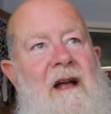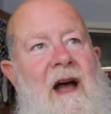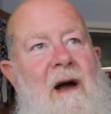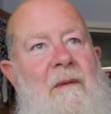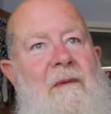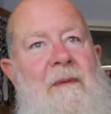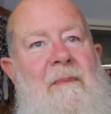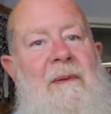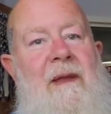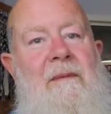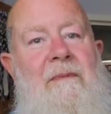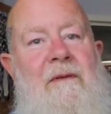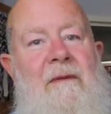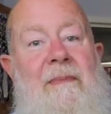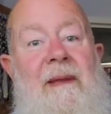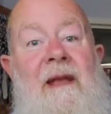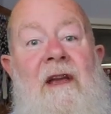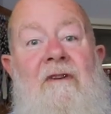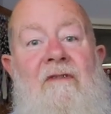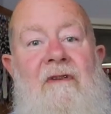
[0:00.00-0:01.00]
how many people have
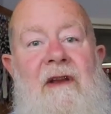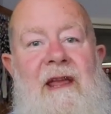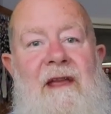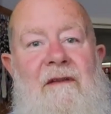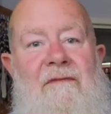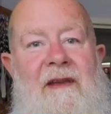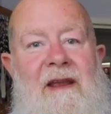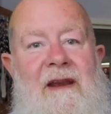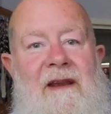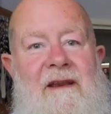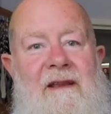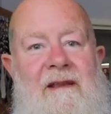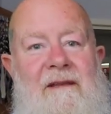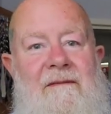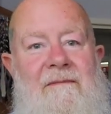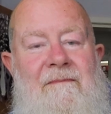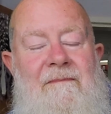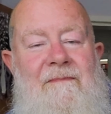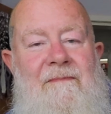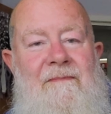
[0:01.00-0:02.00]
been grieving
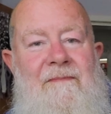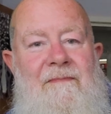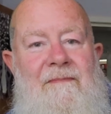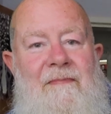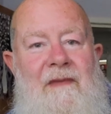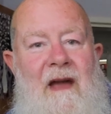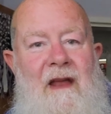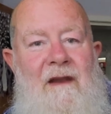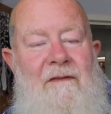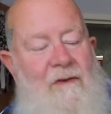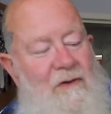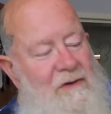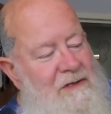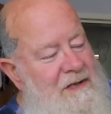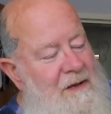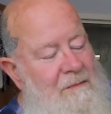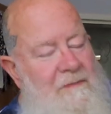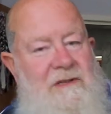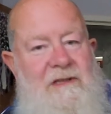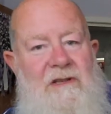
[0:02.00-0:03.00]
and have got
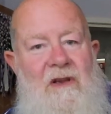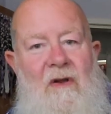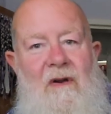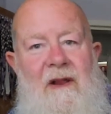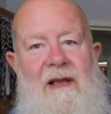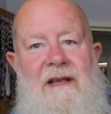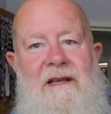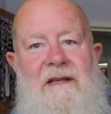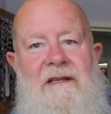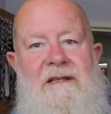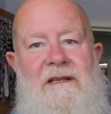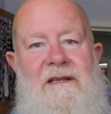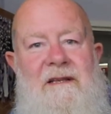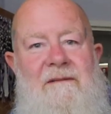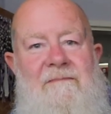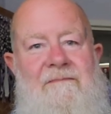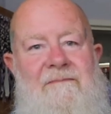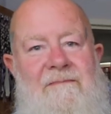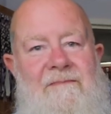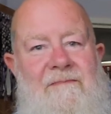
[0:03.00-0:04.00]
some solace,
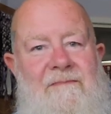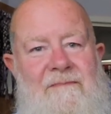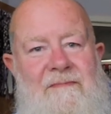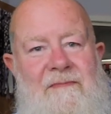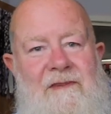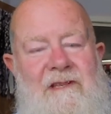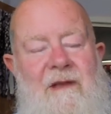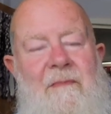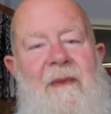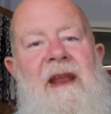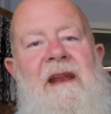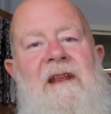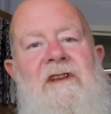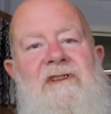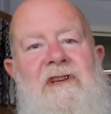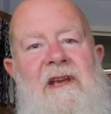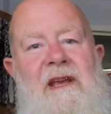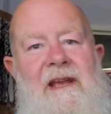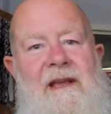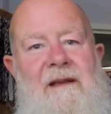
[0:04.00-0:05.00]
some
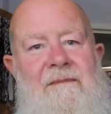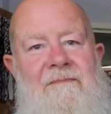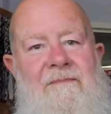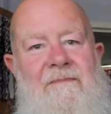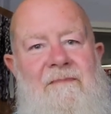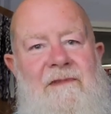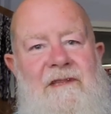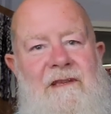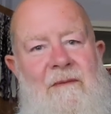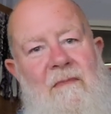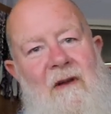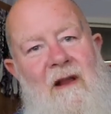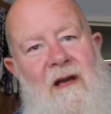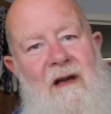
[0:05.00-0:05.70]
energy, some